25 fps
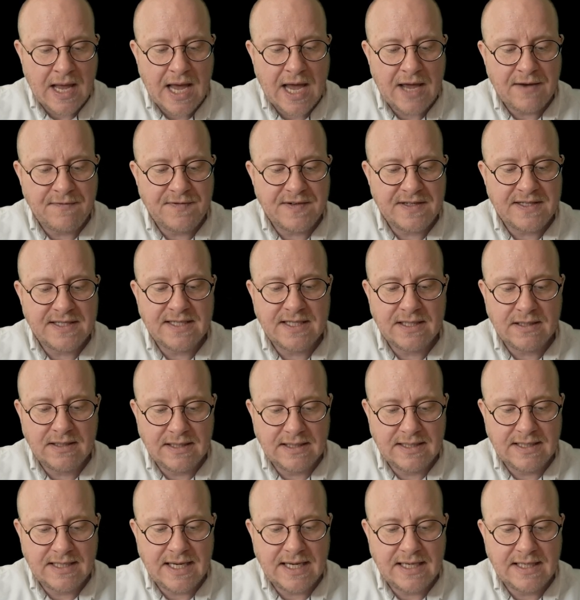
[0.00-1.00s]
and
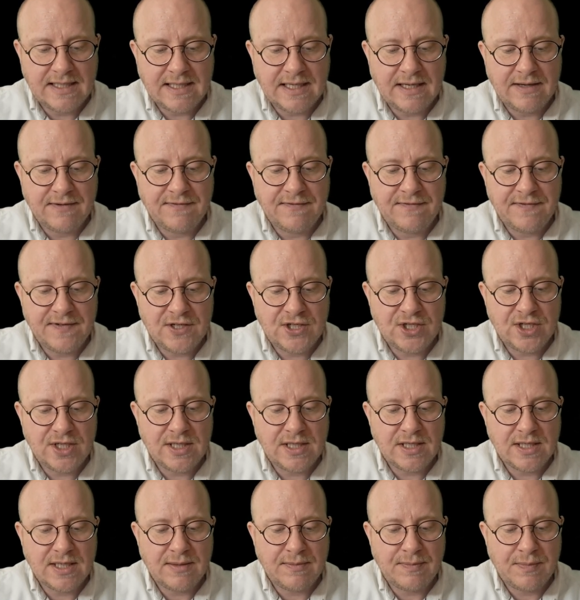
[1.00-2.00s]
facilitate
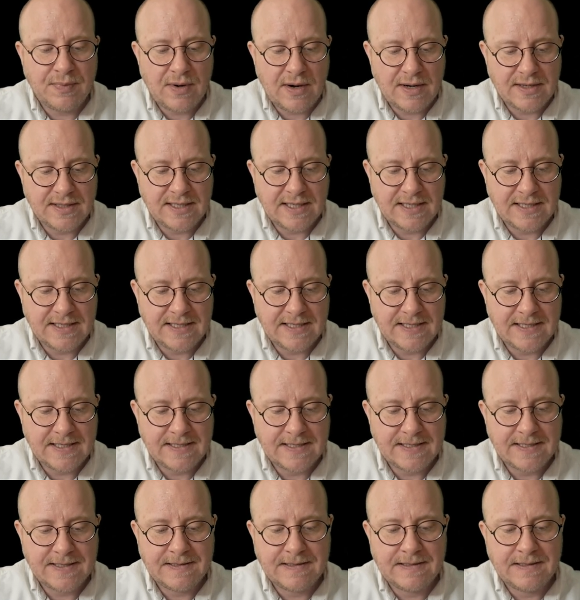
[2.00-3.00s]
efficient
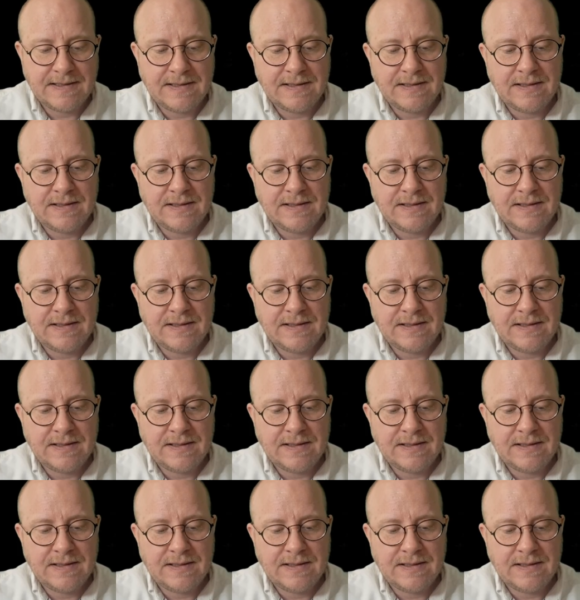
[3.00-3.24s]
processes,